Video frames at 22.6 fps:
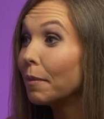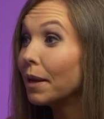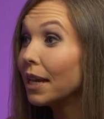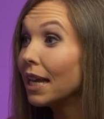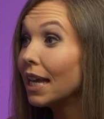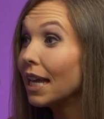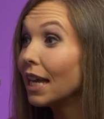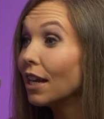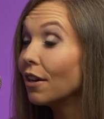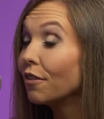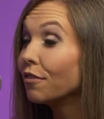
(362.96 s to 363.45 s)

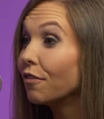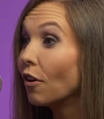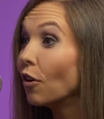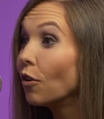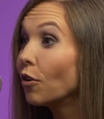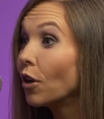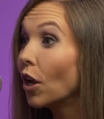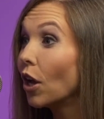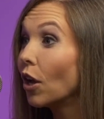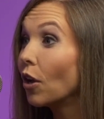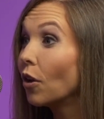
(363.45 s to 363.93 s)
in a
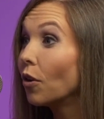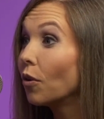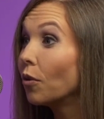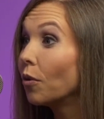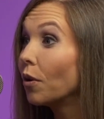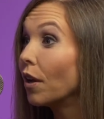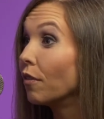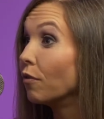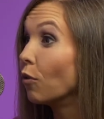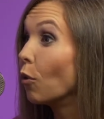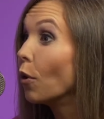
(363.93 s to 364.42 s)
photo,
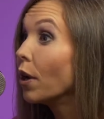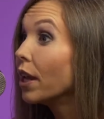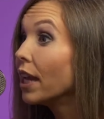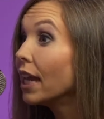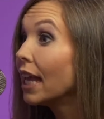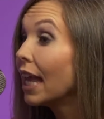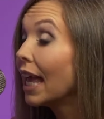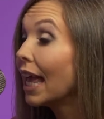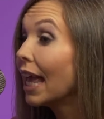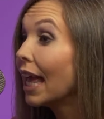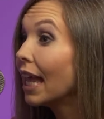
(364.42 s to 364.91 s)

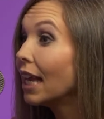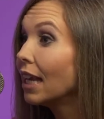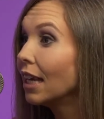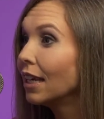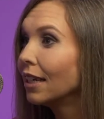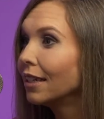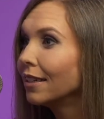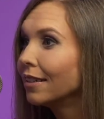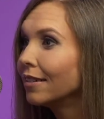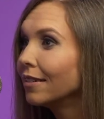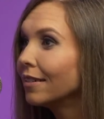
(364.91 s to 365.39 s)

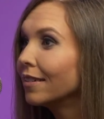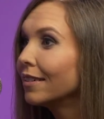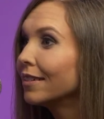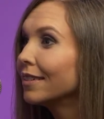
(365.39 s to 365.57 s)
avoiding